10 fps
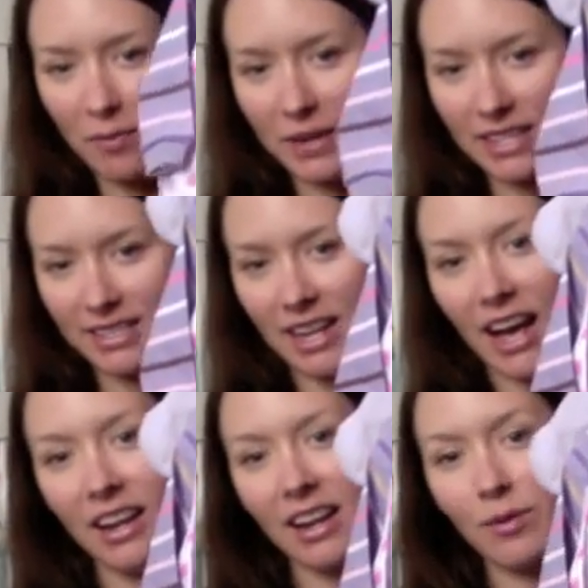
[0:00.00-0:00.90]
piece
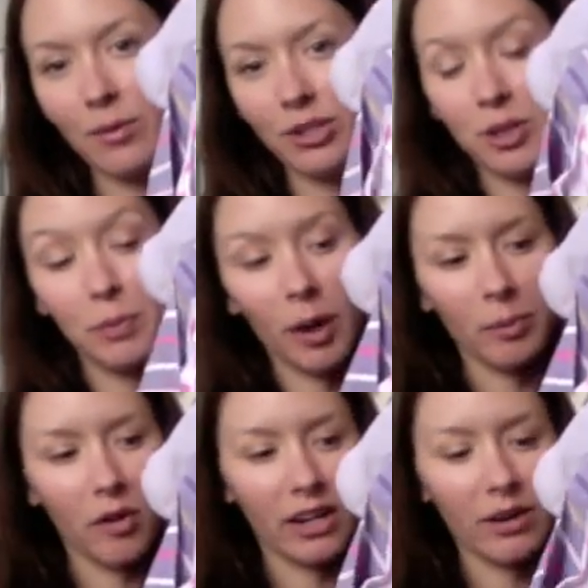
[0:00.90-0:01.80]
set, which is
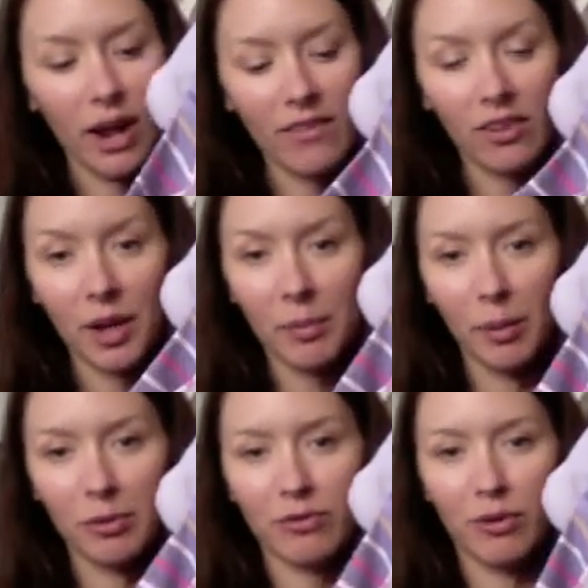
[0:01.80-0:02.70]
purple, and I don't have a lot of
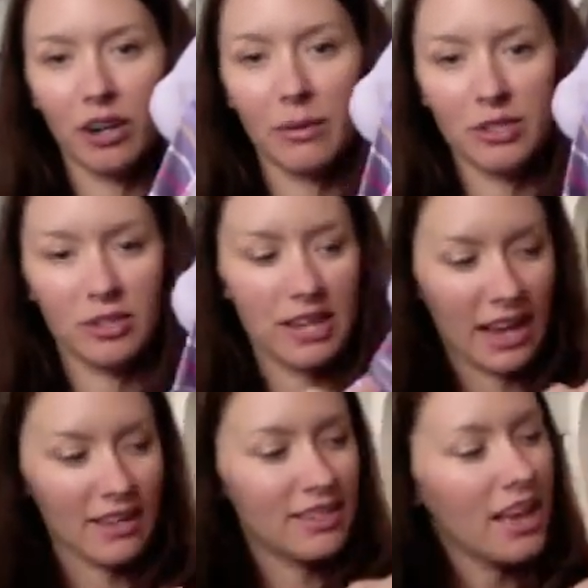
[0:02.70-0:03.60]
purple for her, which is
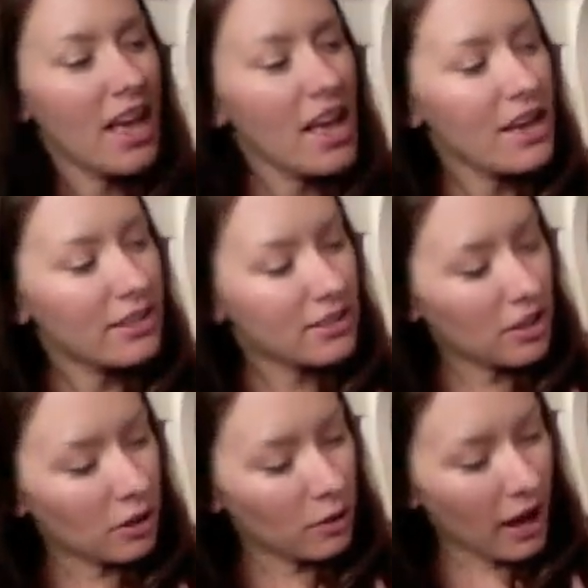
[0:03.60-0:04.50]
nice.
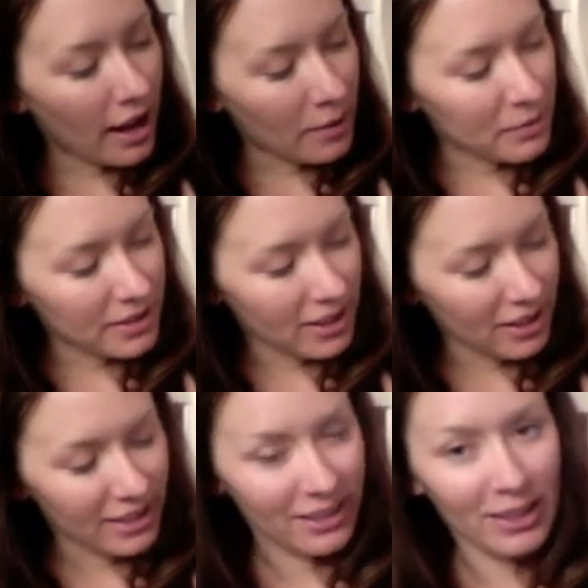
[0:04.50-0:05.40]
So um, it's got like the